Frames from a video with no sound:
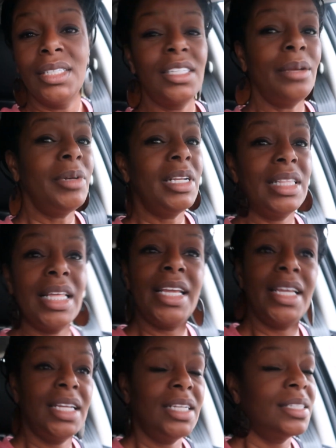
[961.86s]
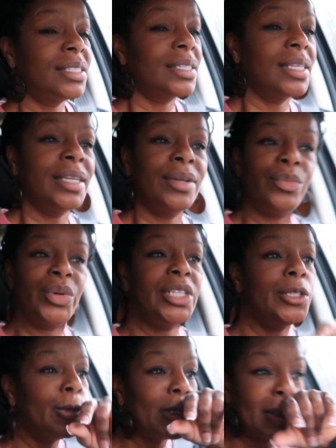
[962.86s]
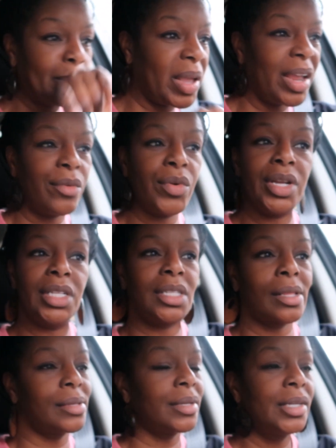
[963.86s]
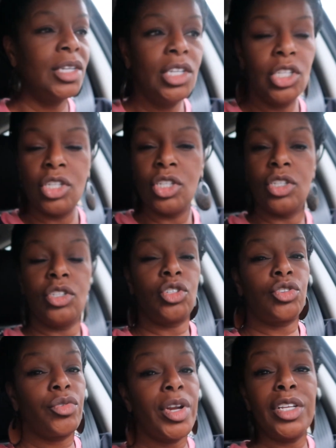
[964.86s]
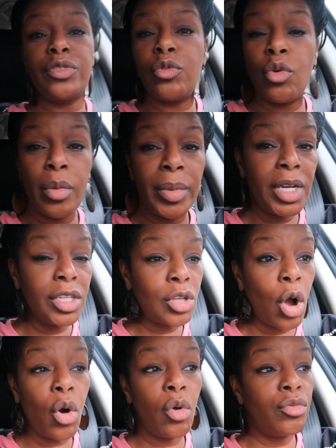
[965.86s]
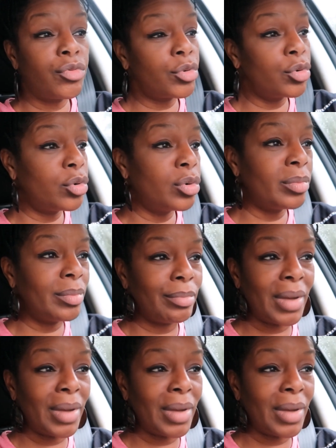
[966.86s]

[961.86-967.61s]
Some of the things we do as parents transforming this whole room.